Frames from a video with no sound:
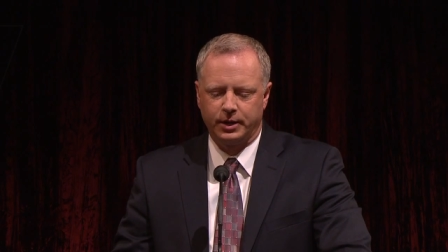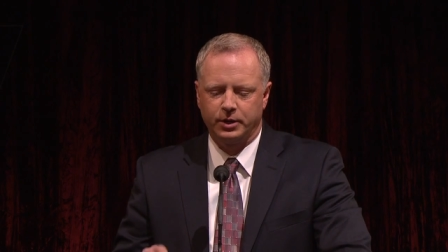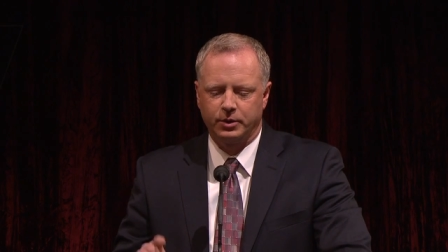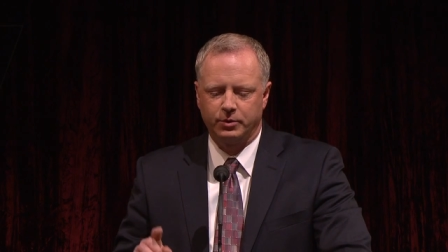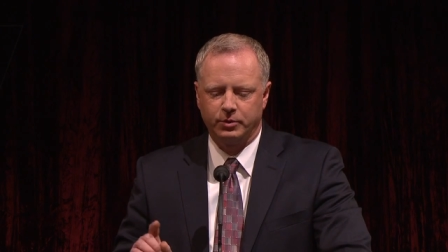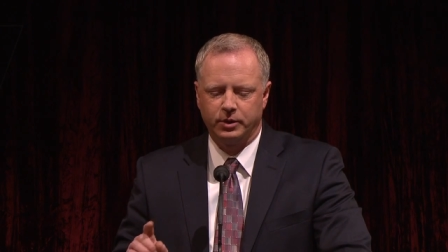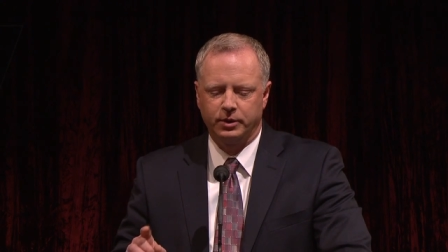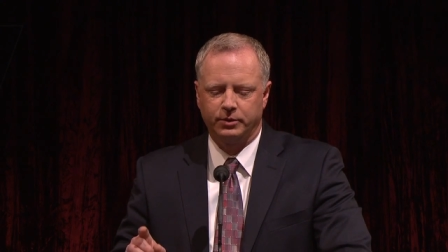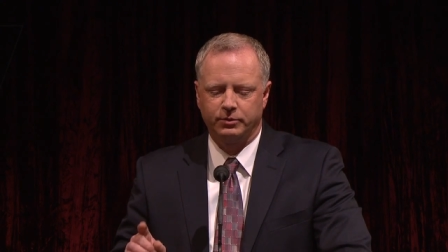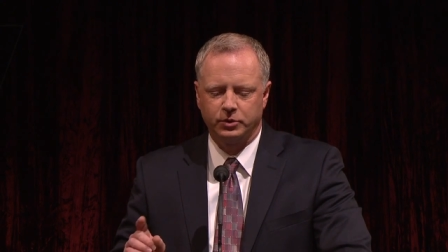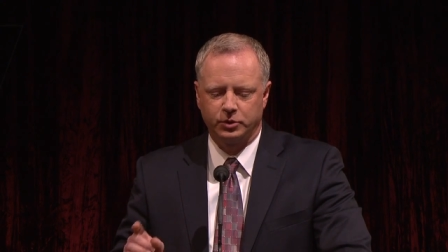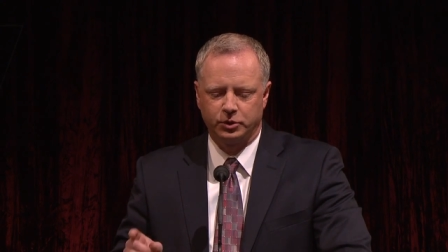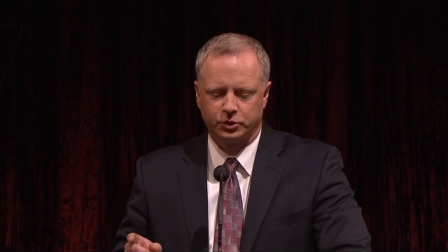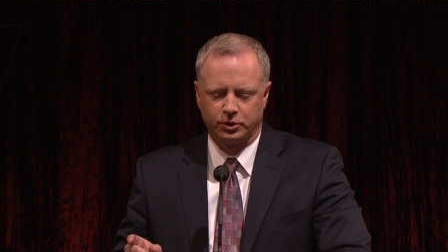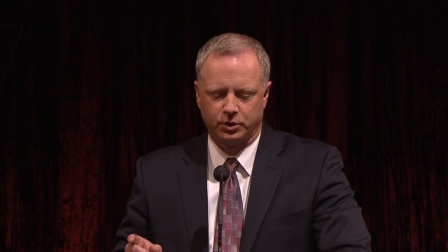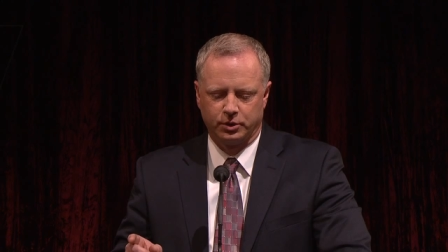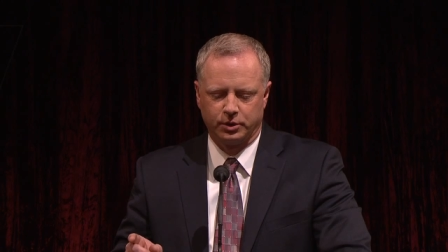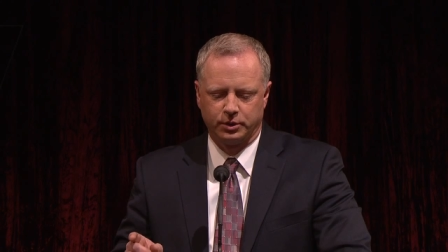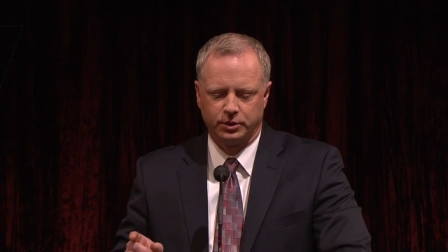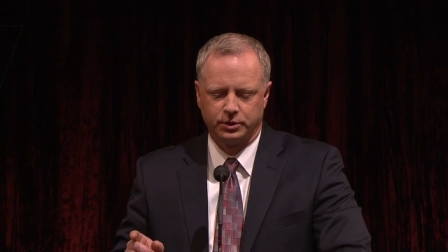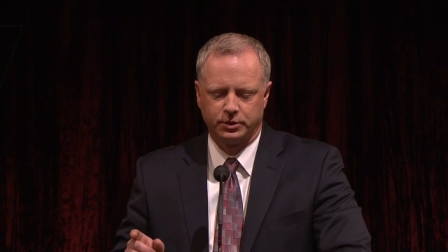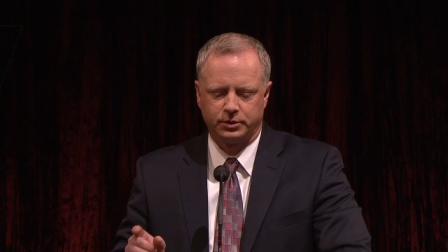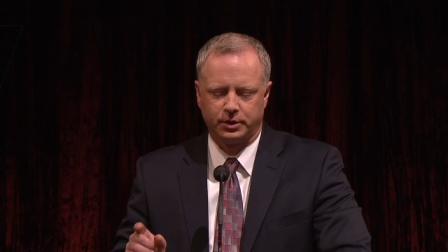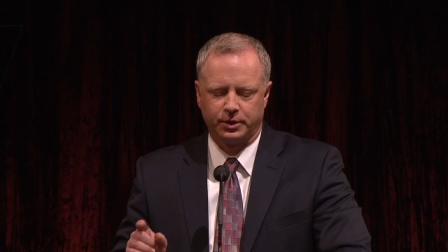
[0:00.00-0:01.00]
degree of
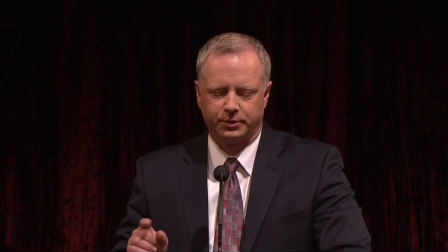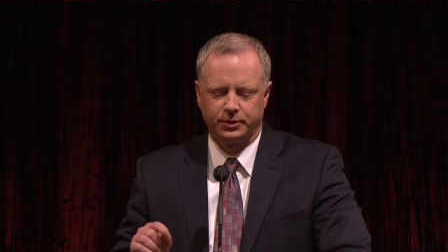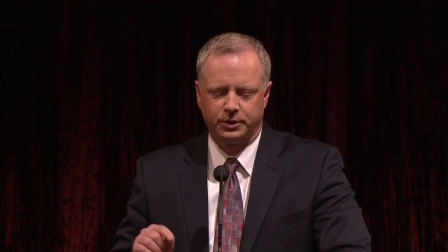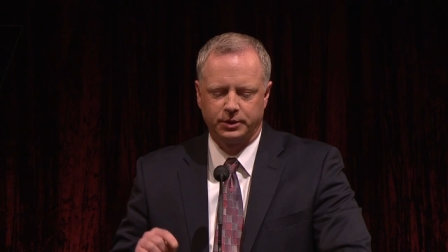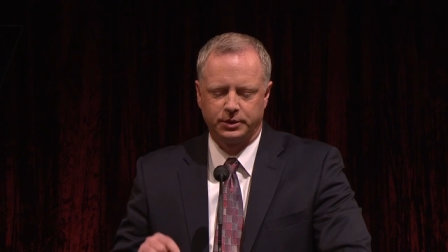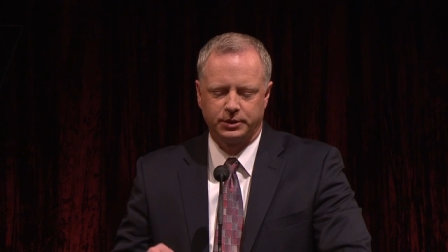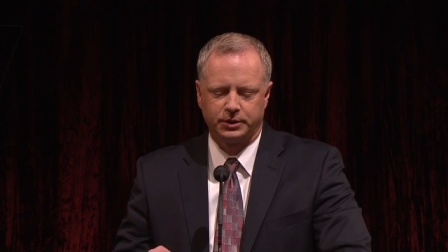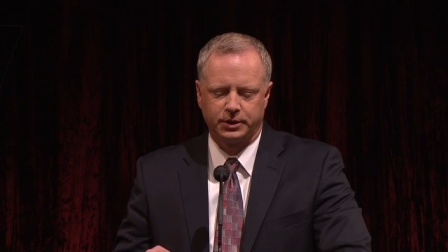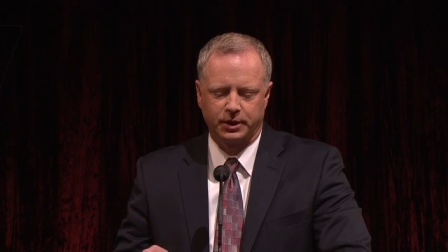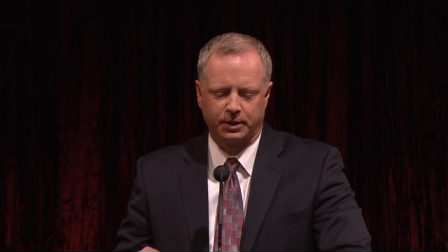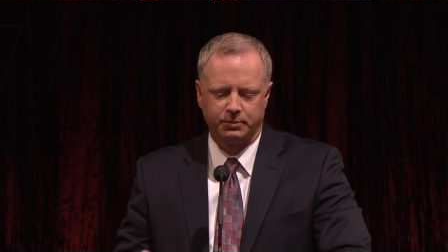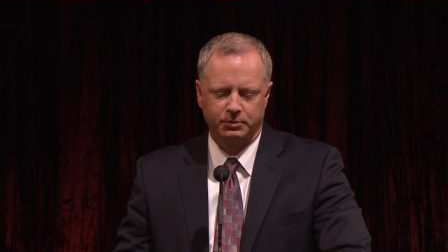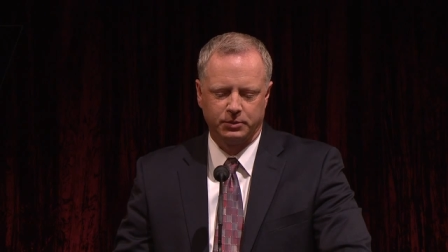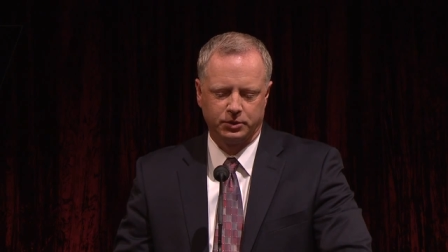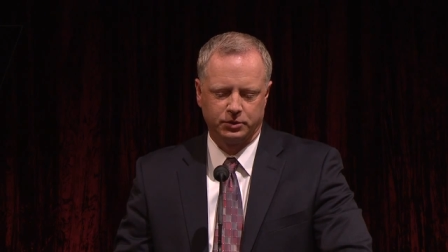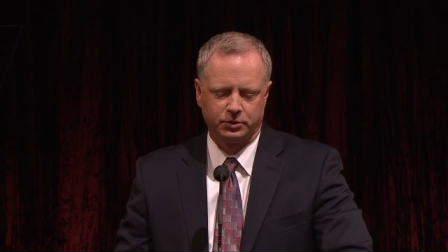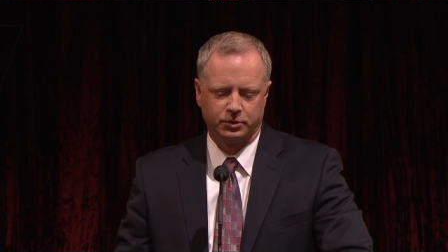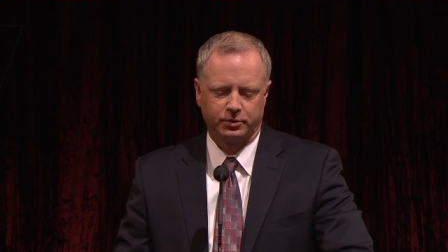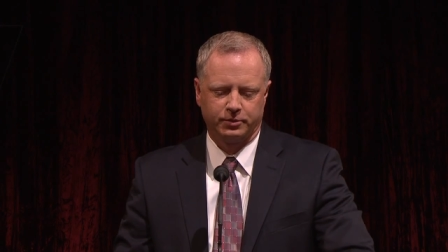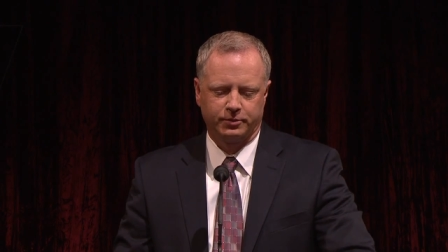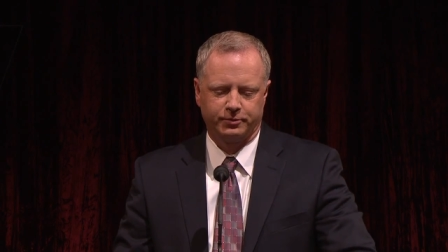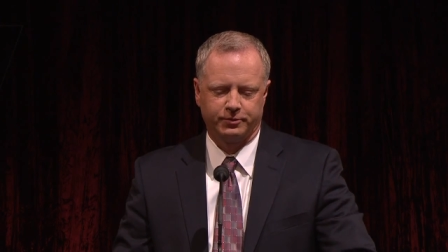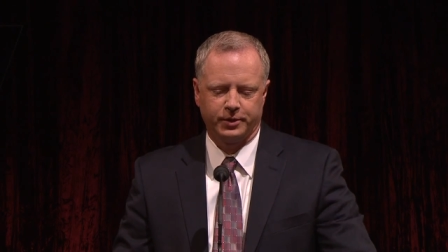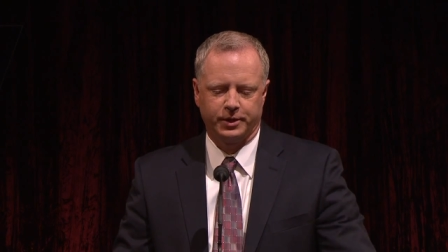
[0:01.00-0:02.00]
assurance that the
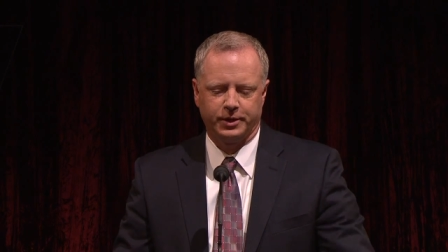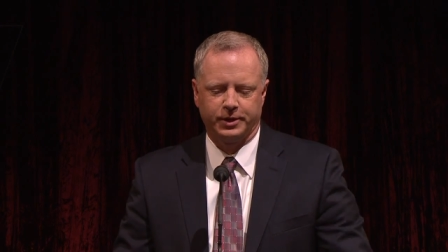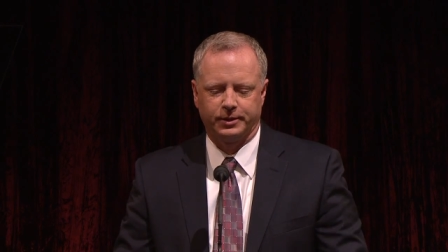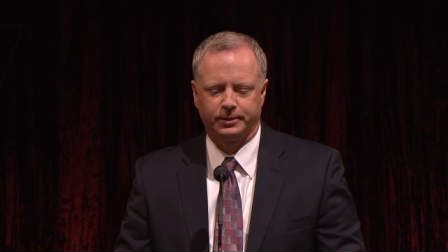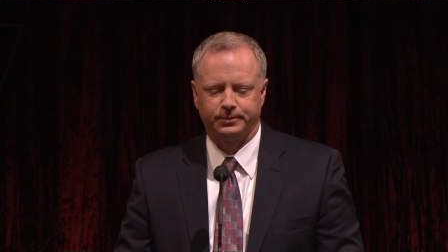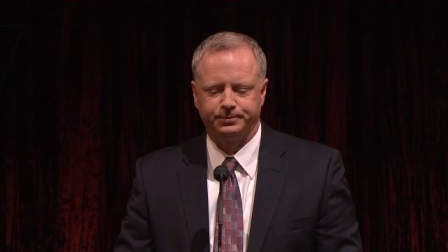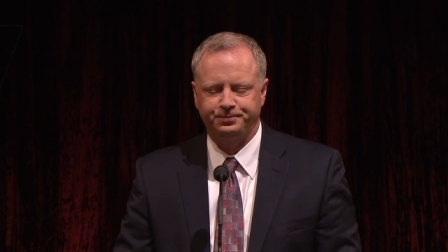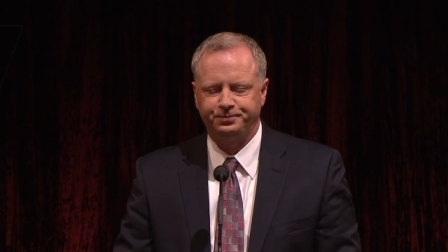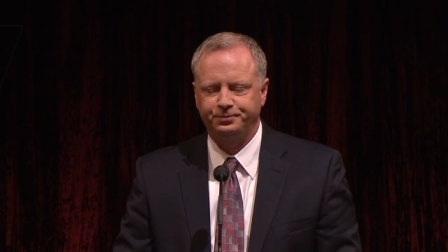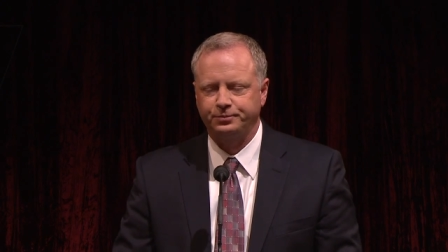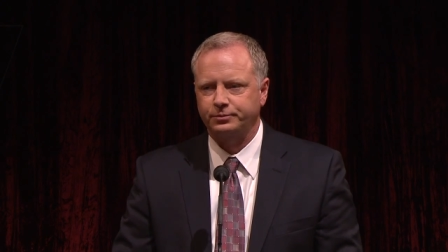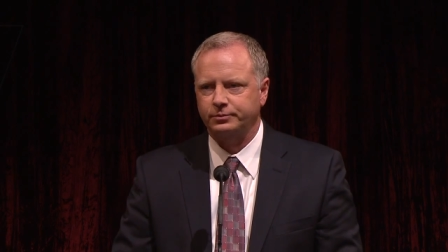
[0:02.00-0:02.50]
statements are fair.